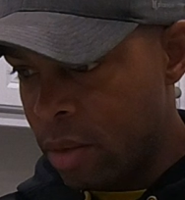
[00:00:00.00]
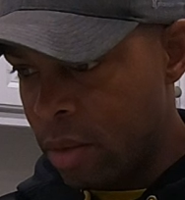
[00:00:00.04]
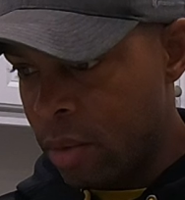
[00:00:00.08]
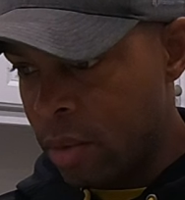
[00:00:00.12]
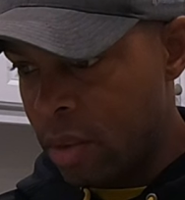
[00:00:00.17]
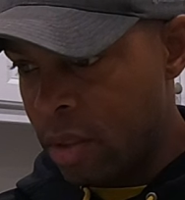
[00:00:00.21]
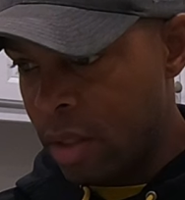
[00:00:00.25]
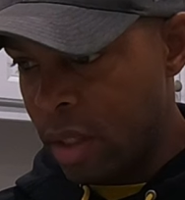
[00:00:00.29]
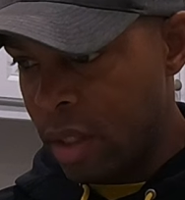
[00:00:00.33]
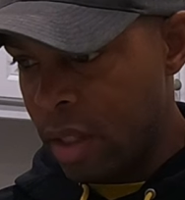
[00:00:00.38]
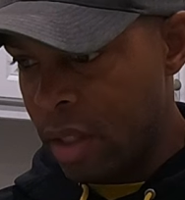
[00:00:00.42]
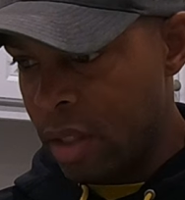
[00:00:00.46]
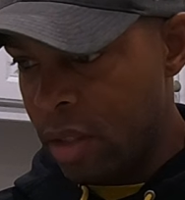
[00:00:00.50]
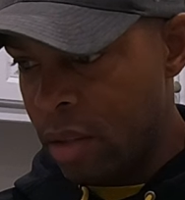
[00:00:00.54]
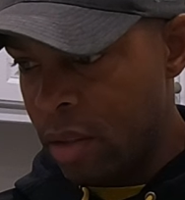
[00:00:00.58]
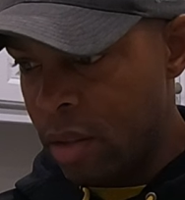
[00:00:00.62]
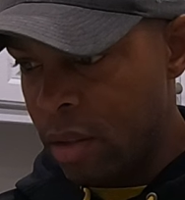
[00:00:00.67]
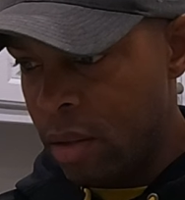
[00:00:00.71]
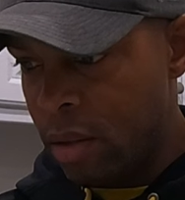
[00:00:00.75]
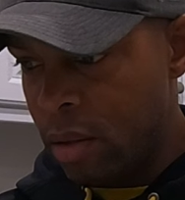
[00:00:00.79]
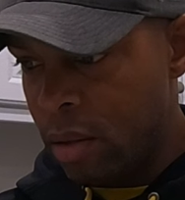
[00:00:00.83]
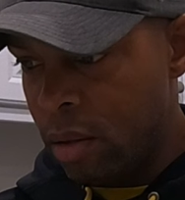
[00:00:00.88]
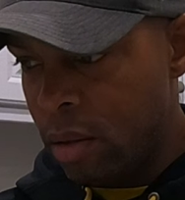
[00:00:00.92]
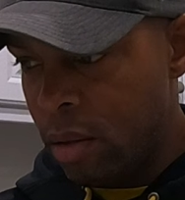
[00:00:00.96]
one
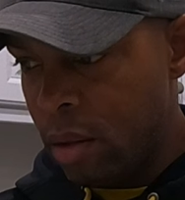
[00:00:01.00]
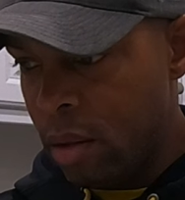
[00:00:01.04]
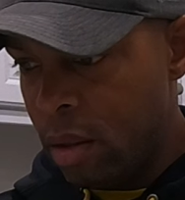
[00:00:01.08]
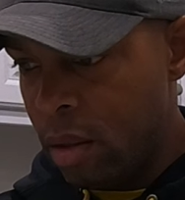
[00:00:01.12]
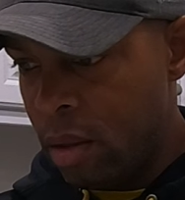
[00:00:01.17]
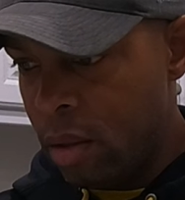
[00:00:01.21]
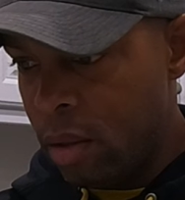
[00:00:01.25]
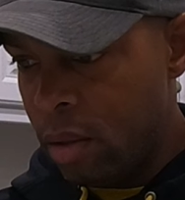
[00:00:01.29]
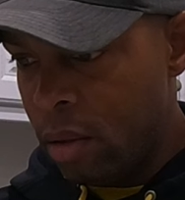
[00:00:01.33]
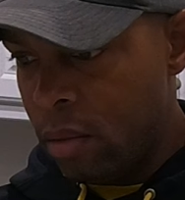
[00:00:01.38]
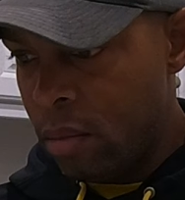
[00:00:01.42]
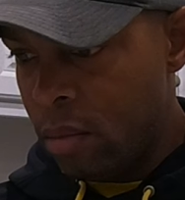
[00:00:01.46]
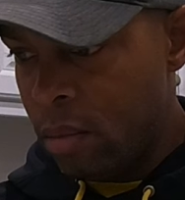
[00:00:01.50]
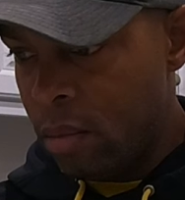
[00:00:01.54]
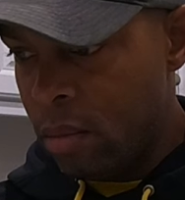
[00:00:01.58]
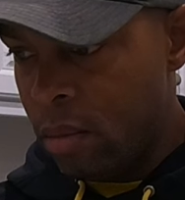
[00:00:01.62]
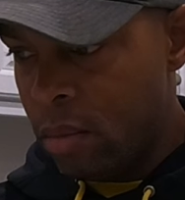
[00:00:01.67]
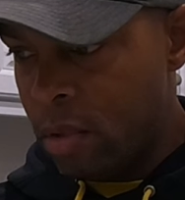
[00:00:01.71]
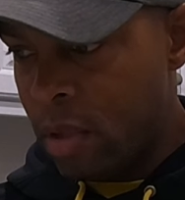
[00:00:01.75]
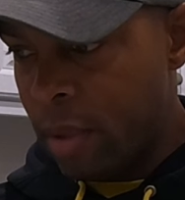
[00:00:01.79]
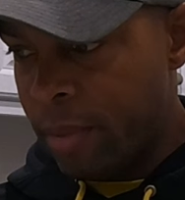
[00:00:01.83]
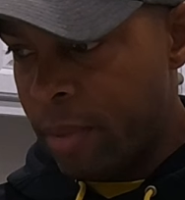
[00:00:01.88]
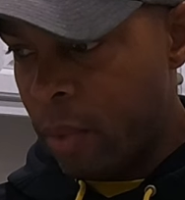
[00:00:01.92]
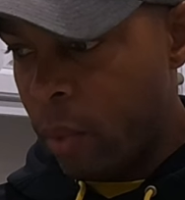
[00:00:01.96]
says
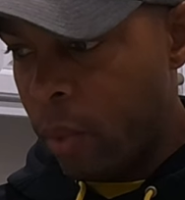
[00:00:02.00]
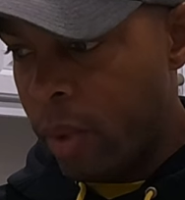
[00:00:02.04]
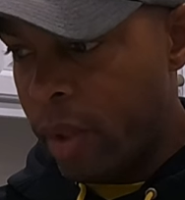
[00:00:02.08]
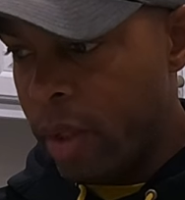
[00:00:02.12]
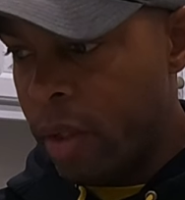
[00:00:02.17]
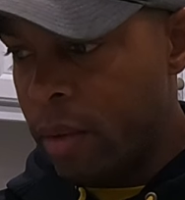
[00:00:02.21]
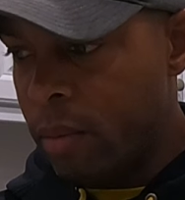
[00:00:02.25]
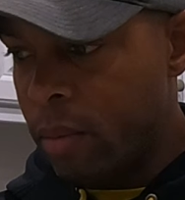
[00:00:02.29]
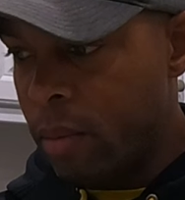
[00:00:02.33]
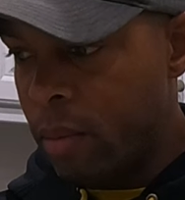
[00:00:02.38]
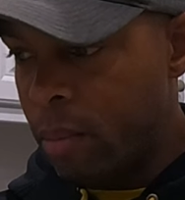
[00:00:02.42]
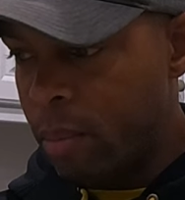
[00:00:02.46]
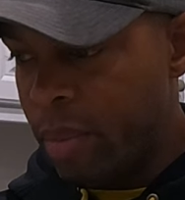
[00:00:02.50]
something weird.